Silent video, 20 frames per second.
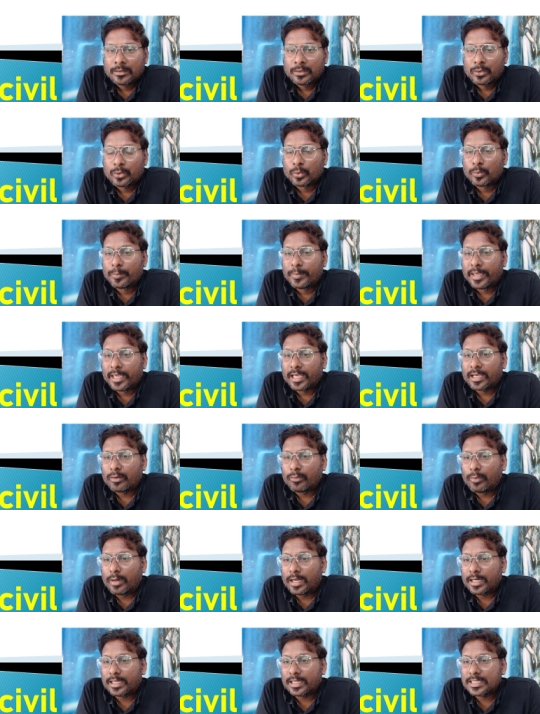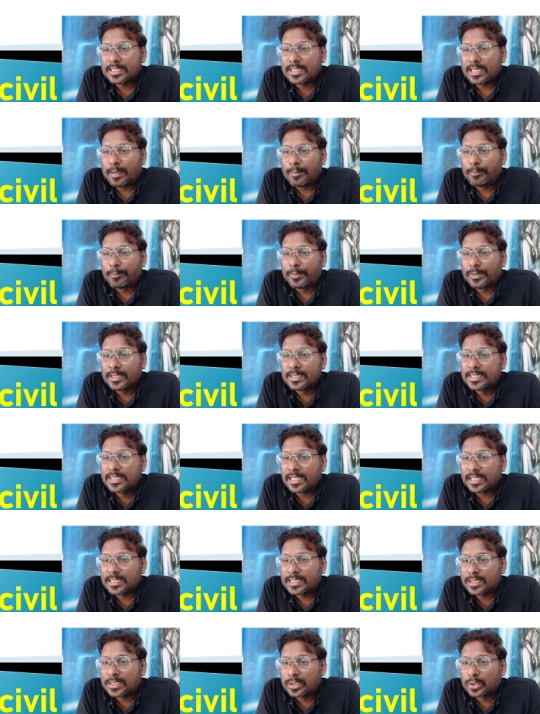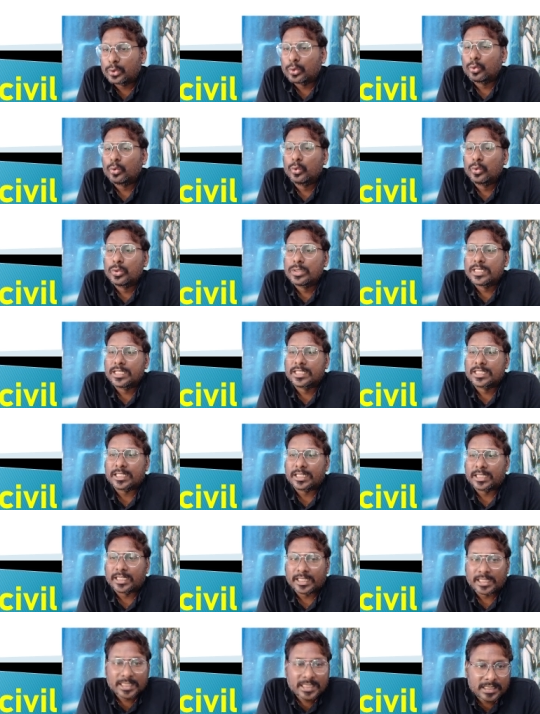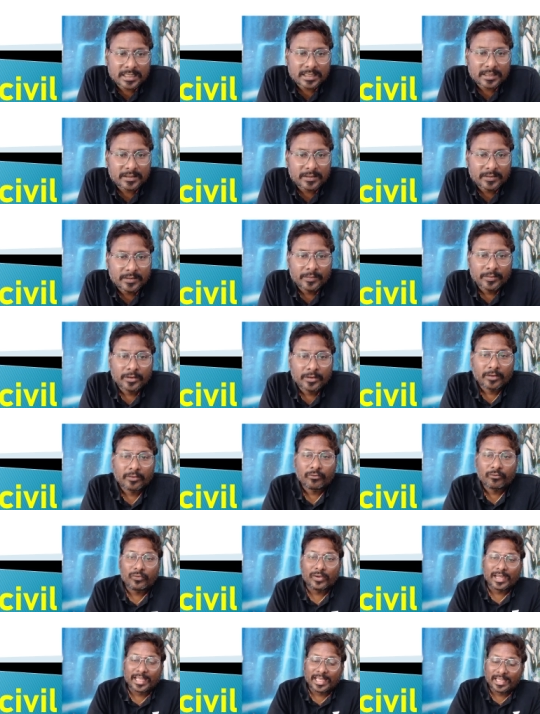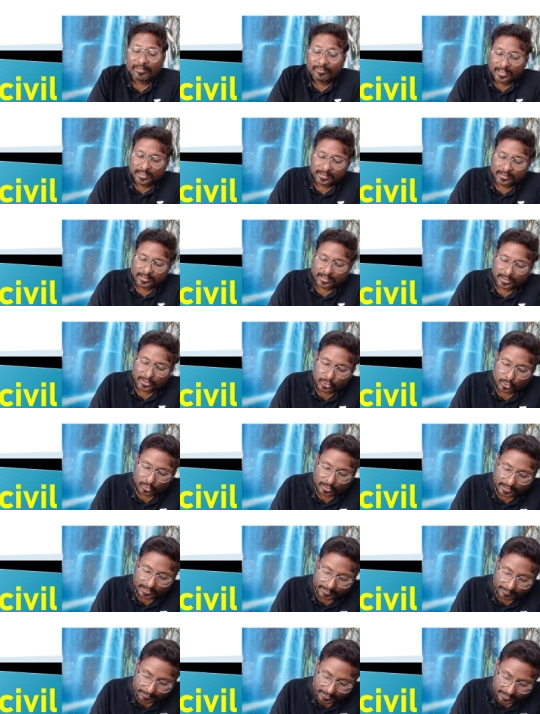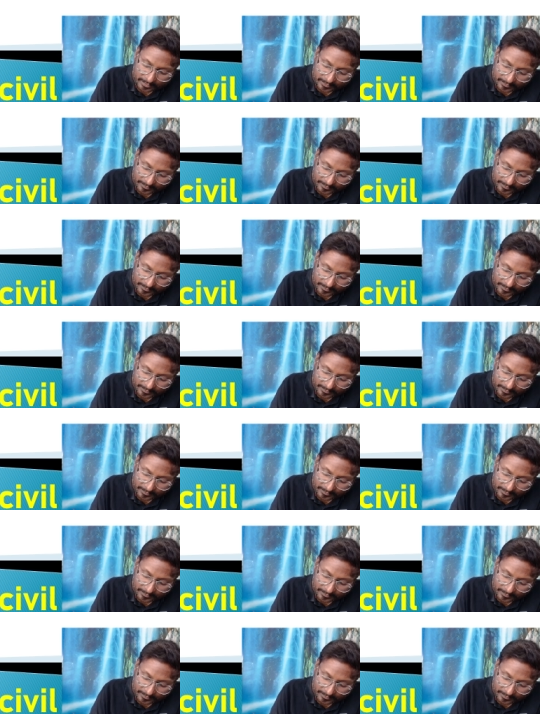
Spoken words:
To make water sample just to lose its taste. Flavor threshold number.